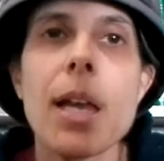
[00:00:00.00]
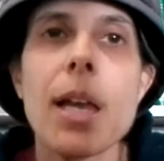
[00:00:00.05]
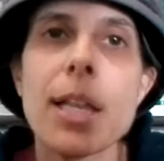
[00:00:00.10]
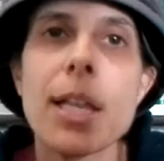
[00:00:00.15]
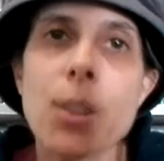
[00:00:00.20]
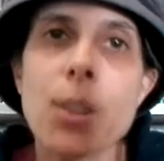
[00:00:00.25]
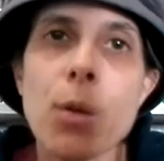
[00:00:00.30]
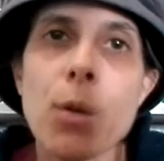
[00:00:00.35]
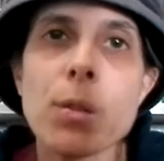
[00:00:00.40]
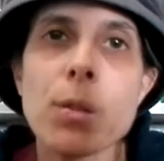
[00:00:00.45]

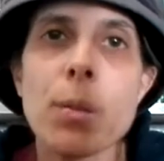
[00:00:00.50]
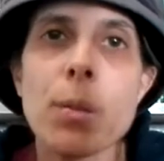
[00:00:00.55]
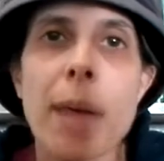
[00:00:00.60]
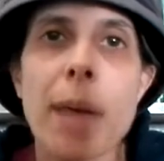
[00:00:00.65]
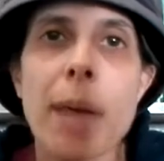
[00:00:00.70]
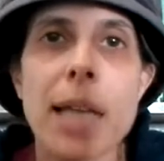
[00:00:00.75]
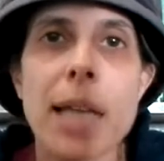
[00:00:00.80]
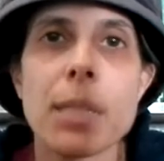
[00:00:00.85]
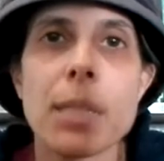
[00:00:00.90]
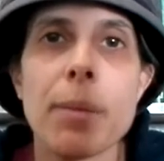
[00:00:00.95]
It's also
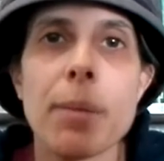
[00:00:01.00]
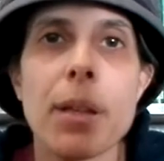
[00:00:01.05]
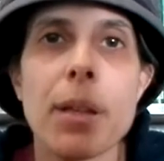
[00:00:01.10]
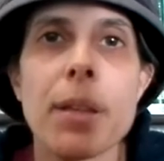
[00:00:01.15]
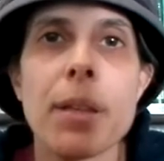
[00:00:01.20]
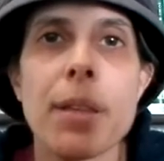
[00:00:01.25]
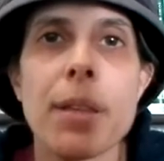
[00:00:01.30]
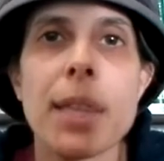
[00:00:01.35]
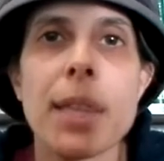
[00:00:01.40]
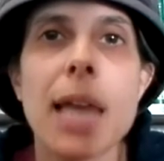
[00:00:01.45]

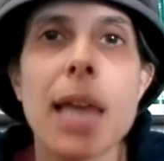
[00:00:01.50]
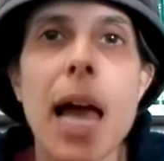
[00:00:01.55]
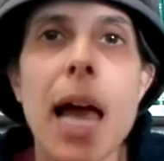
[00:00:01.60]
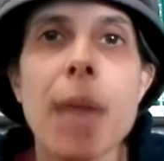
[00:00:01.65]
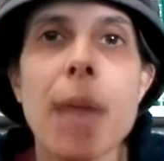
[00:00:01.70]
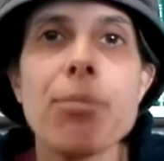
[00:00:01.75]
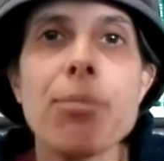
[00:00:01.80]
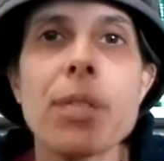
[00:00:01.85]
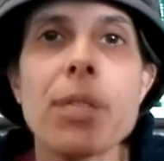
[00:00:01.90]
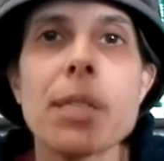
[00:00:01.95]
possible that the
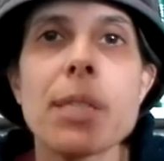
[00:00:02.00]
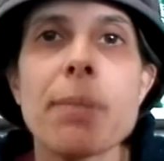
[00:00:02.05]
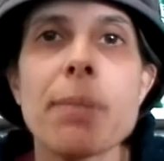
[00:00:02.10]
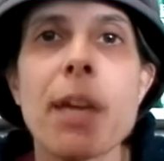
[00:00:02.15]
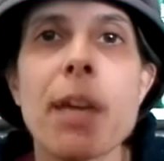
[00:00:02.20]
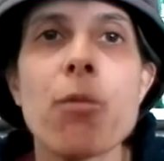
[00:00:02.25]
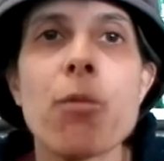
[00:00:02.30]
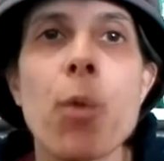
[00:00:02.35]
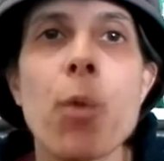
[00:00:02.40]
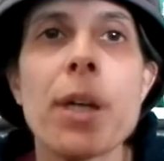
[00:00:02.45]
high priest may
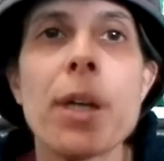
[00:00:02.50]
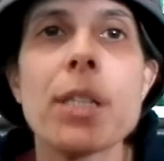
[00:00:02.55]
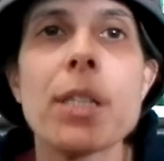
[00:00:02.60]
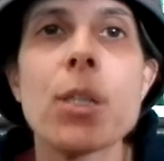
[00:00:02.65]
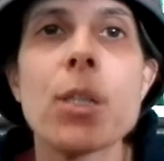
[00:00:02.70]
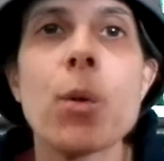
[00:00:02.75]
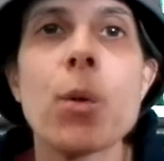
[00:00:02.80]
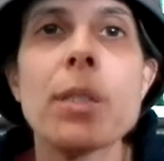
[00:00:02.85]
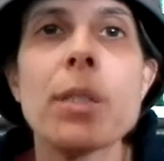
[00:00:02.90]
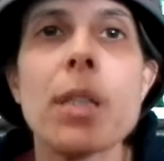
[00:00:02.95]
have worn his
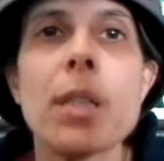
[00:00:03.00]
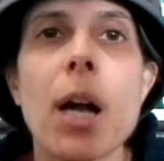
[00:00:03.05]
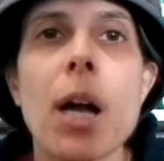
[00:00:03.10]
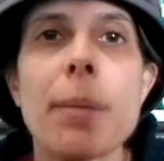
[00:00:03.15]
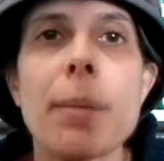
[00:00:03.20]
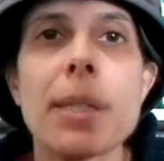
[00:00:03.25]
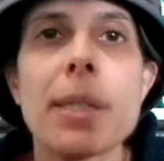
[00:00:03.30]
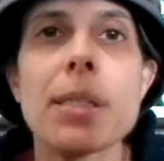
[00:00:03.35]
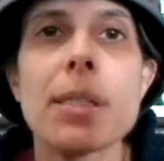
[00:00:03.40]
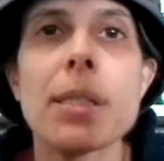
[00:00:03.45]
golden
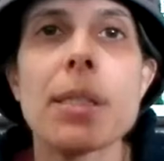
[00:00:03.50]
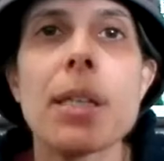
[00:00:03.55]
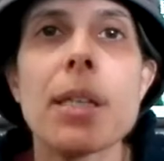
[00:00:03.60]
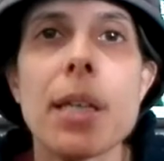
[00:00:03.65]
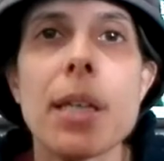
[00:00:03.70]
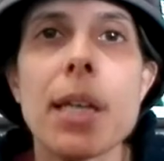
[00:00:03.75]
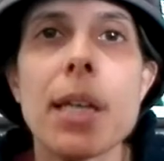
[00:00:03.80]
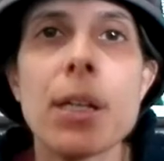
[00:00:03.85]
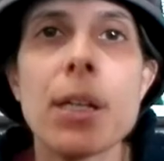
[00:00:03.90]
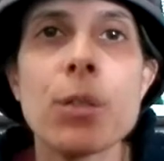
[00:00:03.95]
garments,
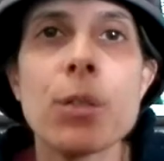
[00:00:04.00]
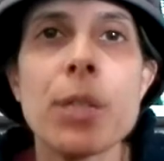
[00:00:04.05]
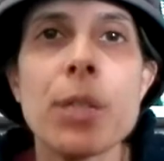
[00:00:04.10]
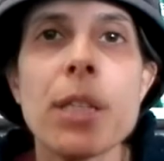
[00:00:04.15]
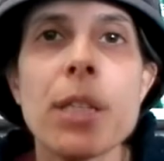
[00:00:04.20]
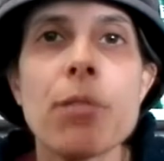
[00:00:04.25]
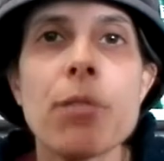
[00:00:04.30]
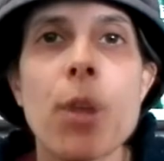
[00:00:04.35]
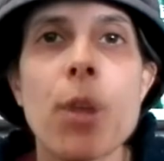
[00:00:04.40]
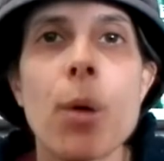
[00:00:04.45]

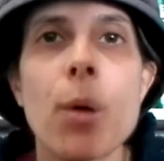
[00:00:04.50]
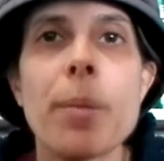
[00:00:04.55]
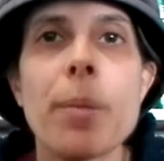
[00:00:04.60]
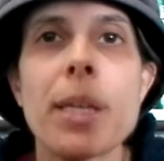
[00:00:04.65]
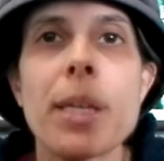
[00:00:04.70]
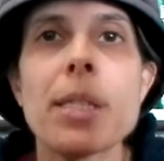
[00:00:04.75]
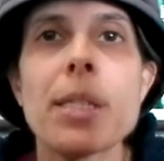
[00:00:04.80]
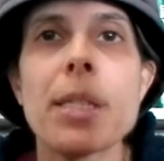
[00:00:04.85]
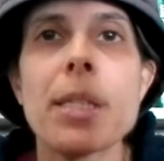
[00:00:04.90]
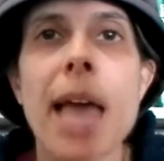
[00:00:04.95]
including the robe,
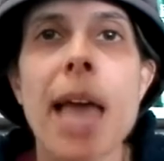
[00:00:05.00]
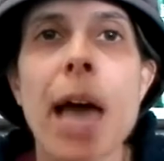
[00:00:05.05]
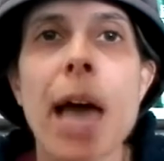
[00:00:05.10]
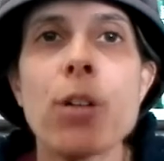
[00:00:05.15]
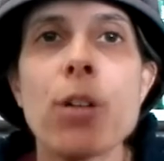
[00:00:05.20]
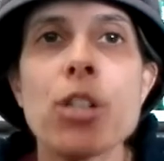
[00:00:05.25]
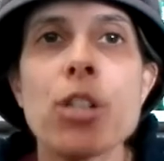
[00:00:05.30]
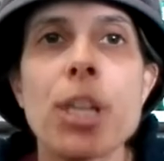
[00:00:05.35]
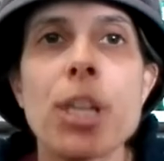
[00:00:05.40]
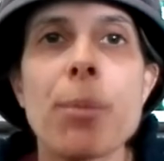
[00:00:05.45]
into the
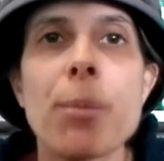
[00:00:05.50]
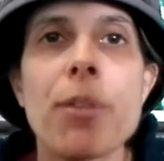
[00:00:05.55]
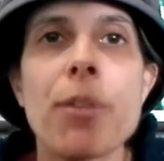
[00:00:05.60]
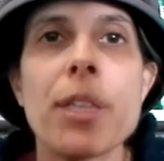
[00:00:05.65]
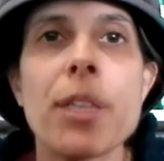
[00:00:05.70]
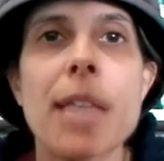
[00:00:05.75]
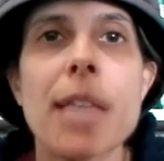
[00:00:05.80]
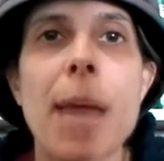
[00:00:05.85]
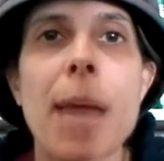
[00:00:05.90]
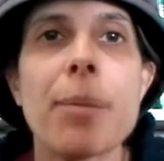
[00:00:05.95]
outer chamber of
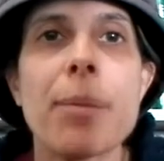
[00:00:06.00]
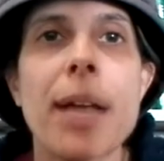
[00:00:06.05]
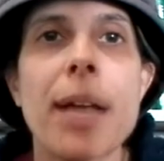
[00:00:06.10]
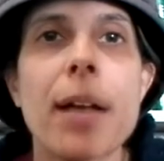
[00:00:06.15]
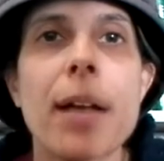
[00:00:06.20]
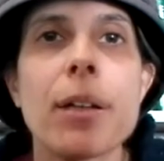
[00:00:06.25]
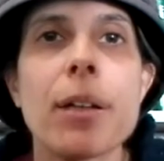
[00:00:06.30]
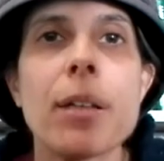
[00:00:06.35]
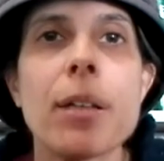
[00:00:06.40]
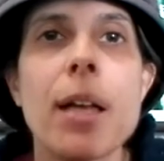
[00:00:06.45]
the
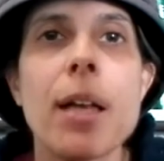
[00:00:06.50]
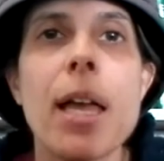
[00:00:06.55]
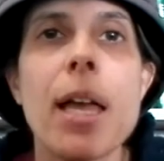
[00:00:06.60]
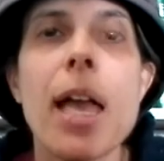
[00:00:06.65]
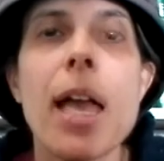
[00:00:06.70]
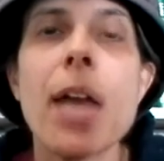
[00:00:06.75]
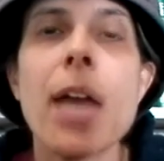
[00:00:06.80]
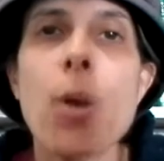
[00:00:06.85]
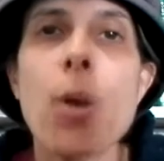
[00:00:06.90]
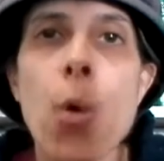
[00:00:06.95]
tabernacle,
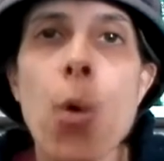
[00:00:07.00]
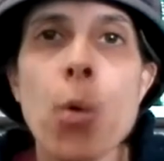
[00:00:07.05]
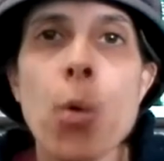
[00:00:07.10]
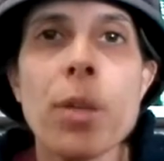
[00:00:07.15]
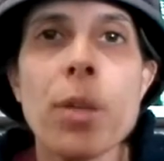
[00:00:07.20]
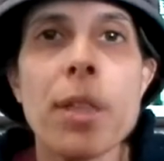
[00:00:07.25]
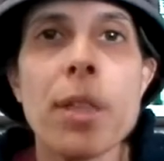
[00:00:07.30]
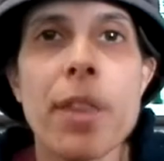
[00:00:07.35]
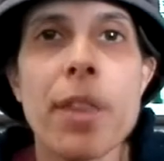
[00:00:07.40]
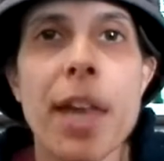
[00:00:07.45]
and
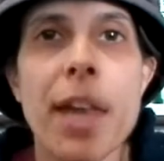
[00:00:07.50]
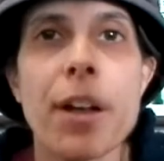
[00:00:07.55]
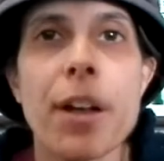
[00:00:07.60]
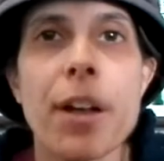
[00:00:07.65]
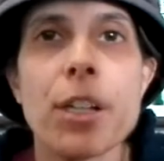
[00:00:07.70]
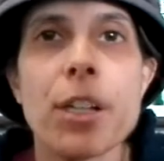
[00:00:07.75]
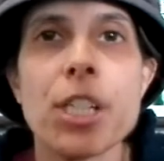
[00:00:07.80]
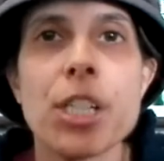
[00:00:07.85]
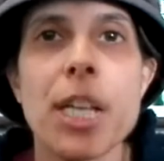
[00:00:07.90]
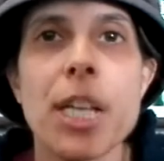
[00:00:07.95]
only
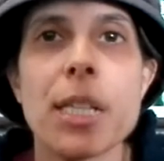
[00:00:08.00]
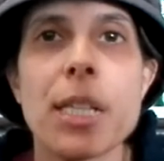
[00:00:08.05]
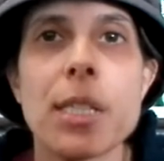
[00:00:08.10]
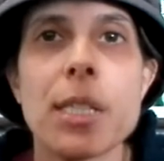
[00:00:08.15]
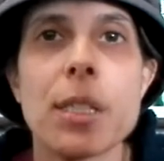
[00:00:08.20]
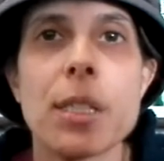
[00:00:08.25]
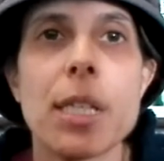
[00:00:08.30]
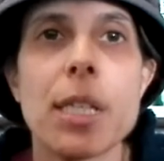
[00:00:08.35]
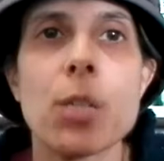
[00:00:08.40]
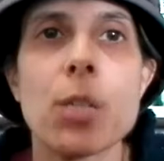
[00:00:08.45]
there
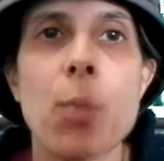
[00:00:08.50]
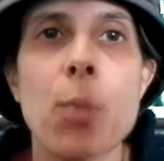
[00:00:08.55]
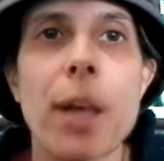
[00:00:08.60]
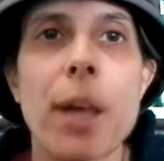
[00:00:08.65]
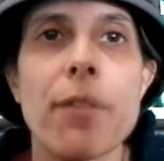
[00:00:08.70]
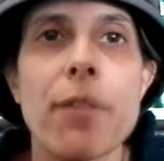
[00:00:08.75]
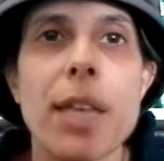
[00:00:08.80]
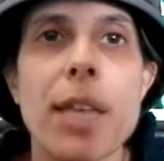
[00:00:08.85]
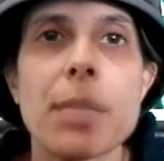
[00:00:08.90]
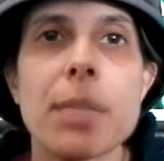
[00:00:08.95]
changed into his
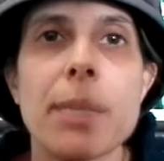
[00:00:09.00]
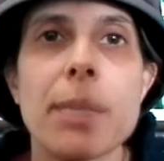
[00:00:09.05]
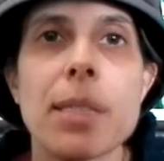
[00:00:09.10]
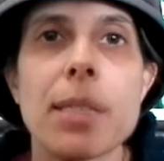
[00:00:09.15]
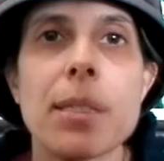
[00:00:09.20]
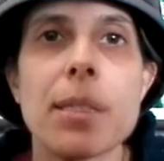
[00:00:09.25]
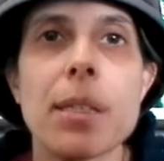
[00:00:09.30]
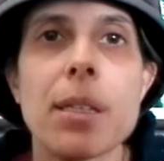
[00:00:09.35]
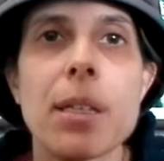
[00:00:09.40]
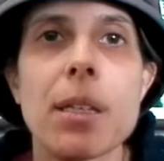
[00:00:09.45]
white
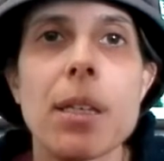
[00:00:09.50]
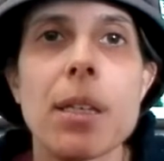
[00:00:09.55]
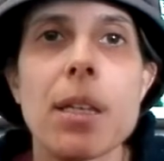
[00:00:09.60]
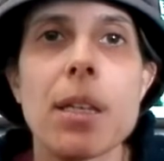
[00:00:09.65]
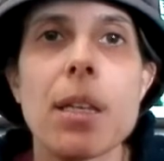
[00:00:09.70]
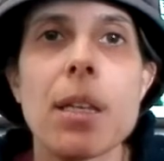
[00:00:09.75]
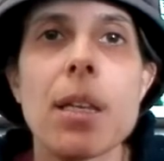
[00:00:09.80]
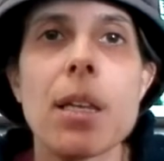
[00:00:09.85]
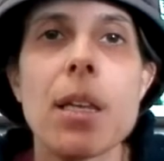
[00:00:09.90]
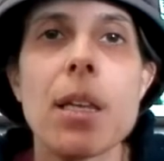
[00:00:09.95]
vestments.
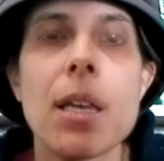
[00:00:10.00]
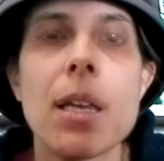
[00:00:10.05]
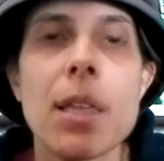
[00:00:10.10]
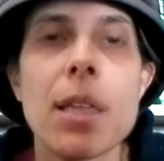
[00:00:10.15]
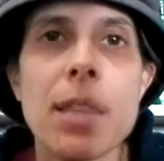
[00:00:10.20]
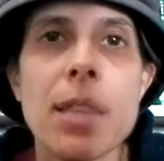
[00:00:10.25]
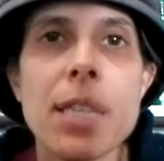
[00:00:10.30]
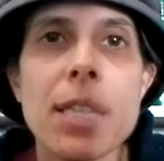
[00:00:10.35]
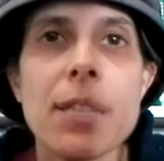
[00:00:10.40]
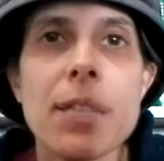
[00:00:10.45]

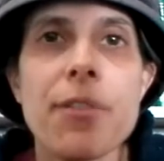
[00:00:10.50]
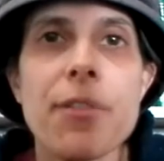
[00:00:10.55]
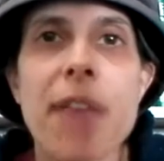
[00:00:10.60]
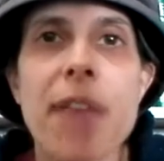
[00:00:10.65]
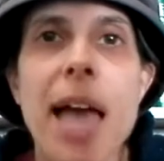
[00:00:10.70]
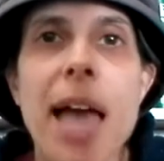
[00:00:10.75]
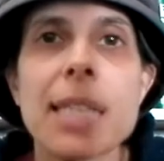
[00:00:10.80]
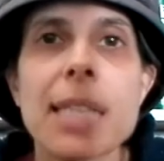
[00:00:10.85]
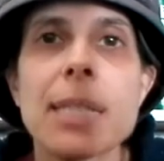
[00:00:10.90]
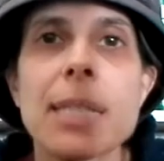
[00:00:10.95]
This, in
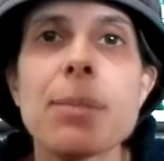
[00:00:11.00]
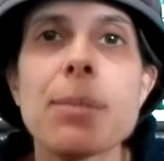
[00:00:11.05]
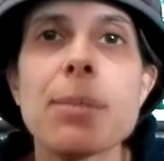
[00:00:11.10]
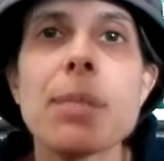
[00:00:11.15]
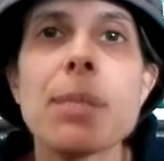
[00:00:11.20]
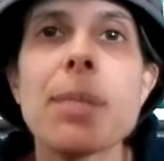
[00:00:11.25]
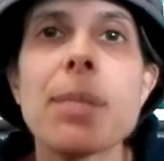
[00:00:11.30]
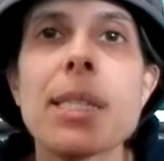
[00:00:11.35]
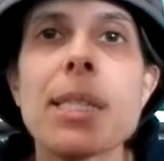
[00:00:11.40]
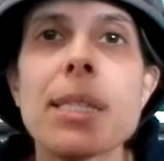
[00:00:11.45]
fact, seems
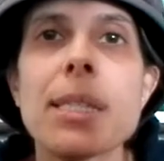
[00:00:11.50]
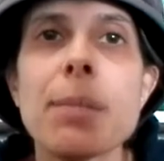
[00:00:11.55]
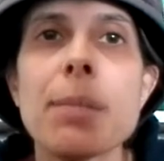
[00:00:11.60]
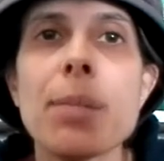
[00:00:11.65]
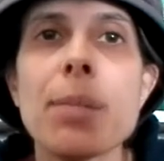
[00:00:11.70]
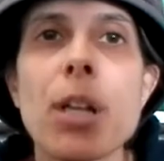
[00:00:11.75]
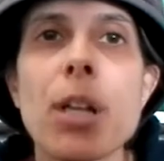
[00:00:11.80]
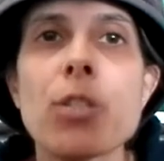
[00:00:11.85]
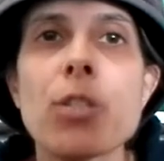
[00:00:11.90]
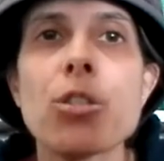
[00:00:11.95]
to be the
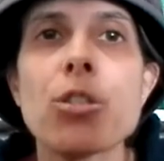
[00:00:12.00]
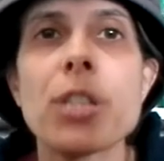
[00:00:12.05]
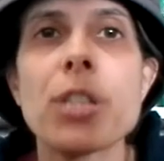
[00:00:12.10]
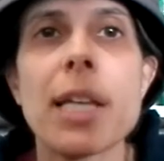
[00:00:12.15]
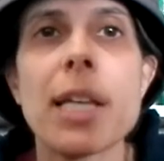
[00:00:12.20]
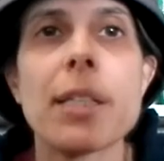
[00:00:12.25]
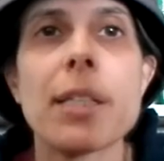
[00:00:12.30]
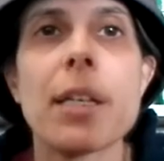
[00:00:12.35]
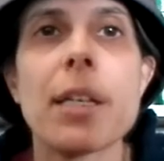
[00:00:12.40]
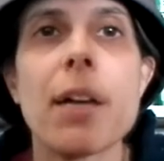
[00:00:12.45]
simple
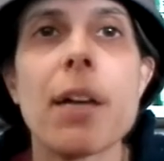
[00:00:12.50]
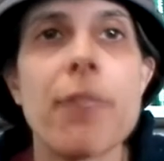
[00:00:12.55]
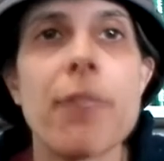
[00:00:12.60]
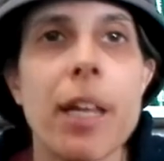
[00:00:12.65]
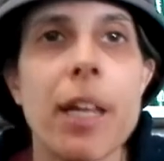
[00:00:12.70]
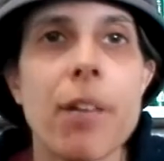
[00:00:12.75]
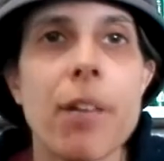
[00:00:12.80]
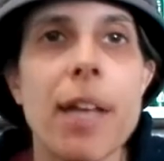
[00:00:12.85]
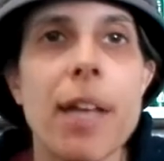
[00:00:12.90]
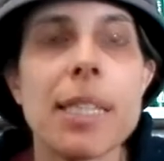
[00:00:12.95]
understanding of
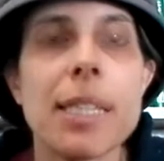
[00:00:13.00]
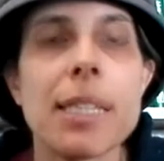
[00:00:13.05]
Vayikra